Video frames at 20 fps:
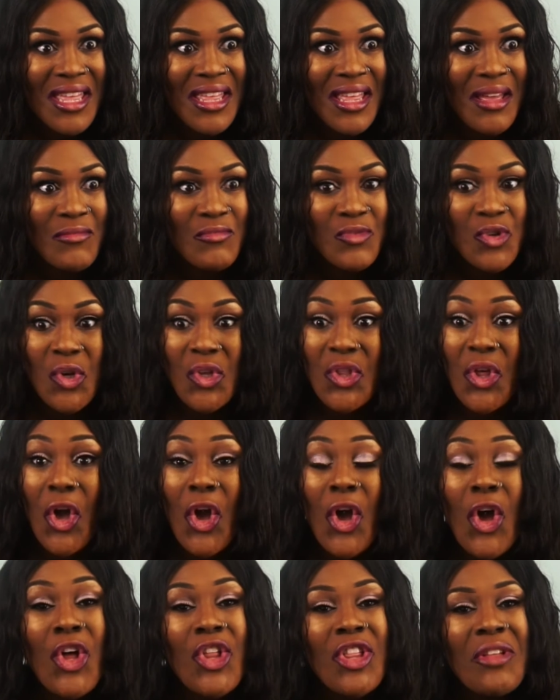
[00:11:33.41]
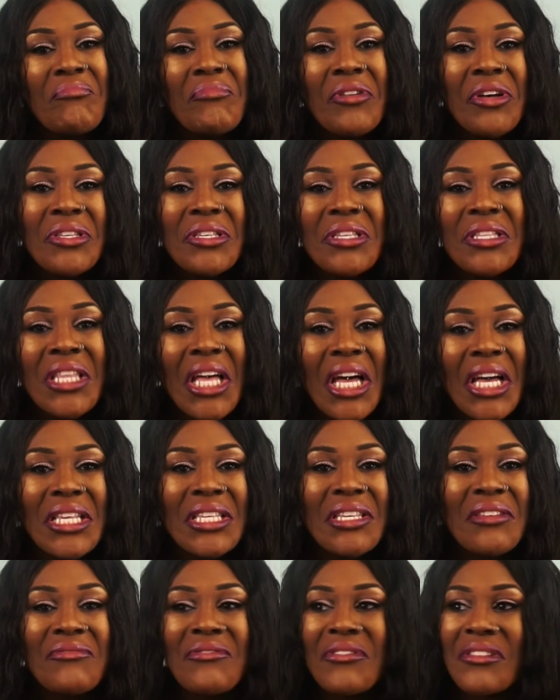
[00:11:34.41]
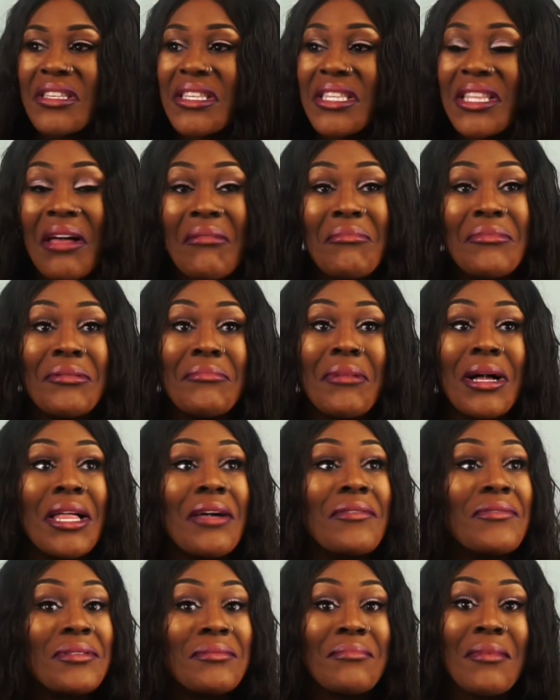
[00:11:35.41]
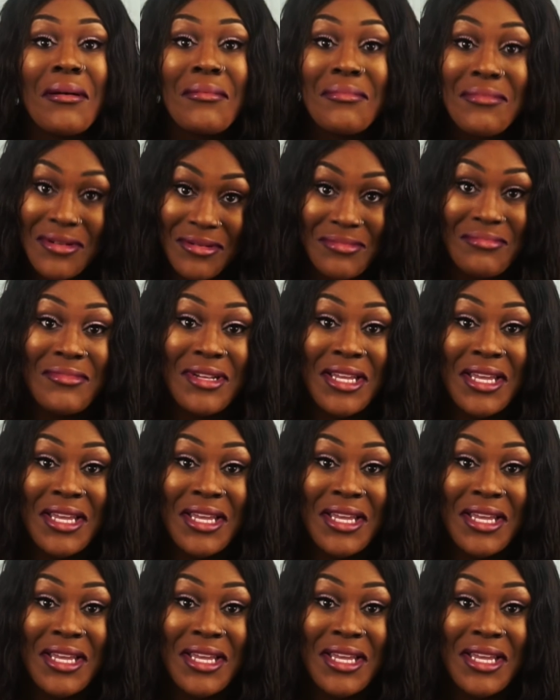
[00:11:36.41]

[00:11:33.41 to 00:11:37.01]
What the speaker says: I'm sure the only person that has ever slapped me in my life is my mom.